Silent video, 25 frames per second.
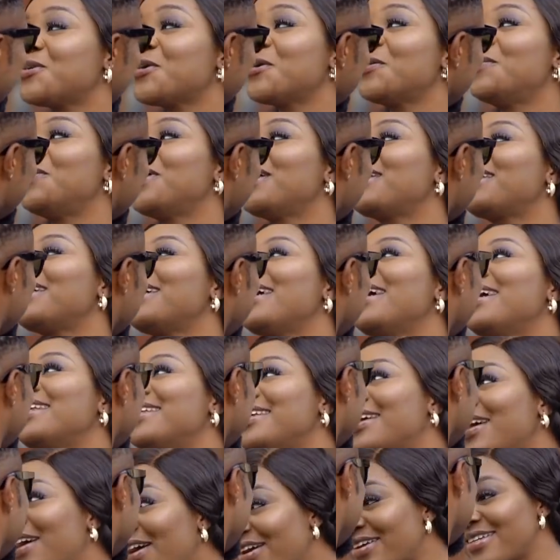Don't make it
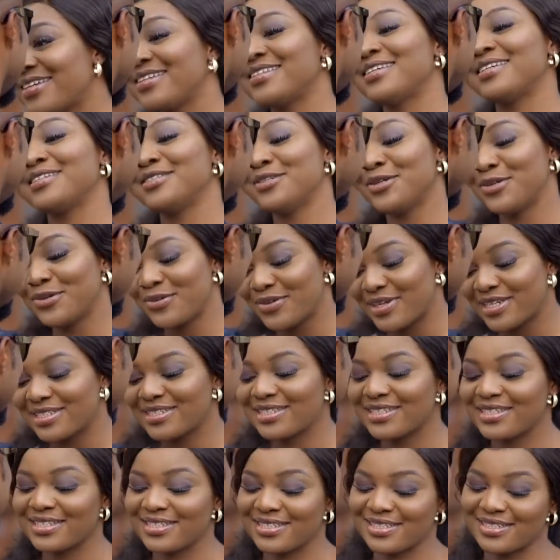any harder than it
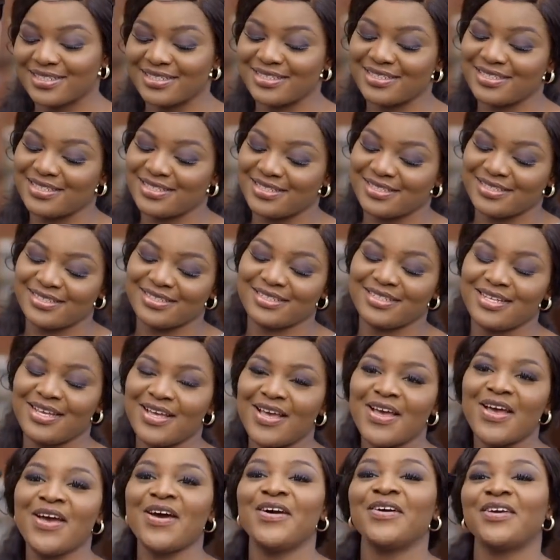already is.
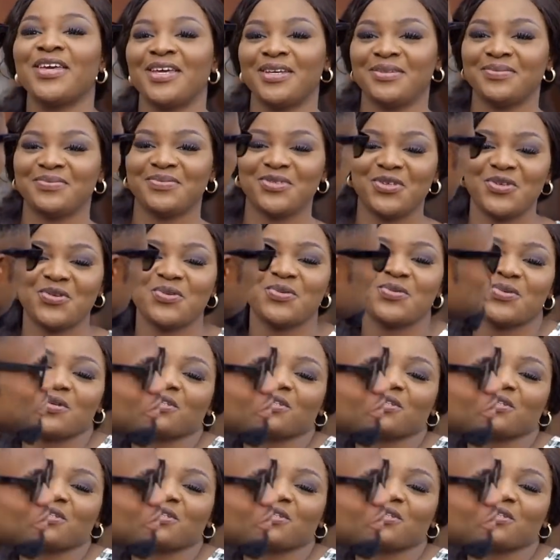Okay, you know